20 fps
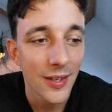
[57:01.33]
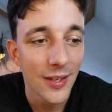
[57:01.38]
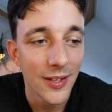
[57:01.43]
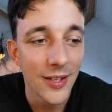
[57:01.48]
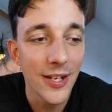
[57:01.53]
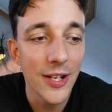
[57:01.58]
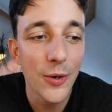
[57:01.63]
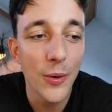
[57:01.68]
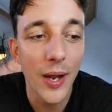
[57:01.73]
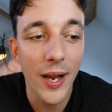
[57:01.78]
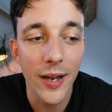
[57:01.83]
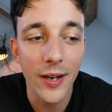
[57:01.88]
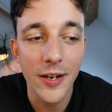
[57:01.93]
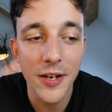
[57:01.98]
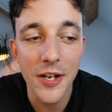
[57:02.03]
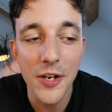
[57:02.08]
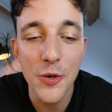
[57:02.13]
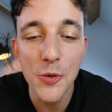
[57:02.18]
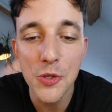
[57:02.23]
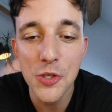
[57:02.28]
New hair,
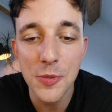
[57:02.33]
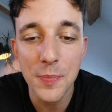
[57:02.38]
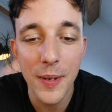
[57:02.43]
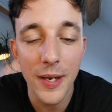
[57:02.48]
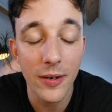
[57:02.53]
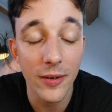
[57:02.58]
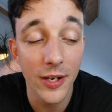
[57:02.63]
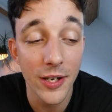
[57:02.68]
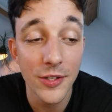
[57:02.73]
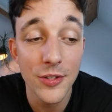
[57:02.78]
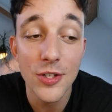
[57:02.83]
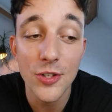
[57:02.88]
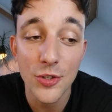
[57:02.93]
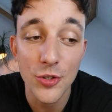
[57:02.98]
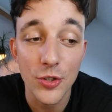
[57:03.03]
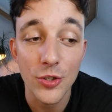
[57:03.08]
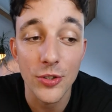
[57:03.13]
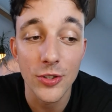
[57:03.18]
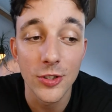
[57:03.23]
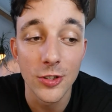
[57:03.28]
new spirit.
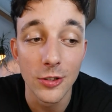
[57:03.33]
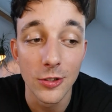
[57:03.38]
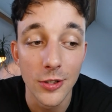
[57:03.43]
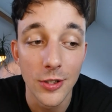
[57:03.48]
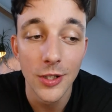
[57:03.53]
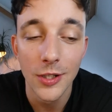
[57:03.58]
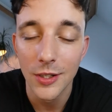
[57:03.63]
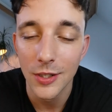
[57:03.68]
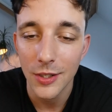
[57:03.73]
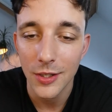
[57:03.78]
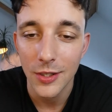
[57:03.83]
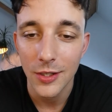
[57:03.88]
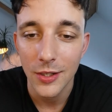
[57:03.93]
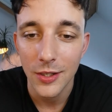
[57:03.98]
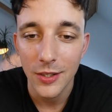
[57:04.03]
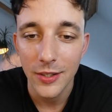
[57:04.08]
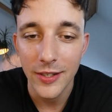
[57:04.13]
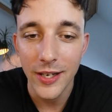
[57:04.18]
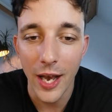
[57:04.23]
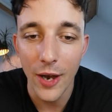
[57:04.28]
True.
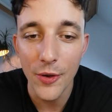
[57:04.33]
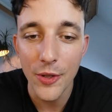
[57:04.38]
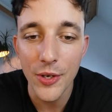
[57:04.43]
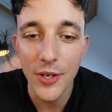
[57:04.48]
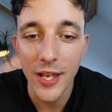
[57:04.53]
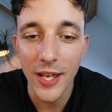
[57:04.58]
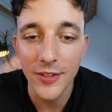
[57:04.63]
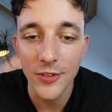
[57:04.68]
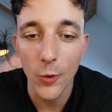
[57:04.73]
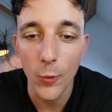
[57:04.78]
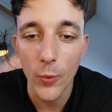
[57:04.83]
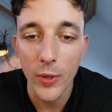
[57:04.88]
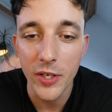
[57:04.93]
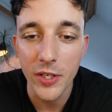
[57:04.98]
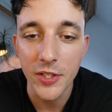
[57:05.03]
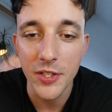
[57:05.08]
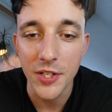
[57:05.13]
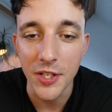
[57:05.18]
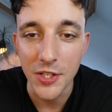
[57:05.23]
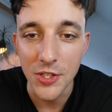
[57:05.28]
Now you get the
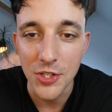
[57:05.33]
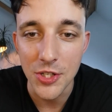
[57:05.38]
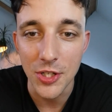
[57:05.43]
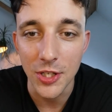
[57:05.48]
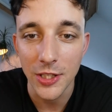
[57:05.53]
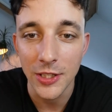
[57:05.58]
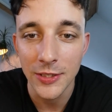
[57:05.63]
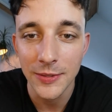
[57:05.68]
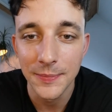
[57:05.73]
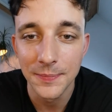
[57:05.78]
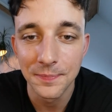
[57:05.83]
weird teacher.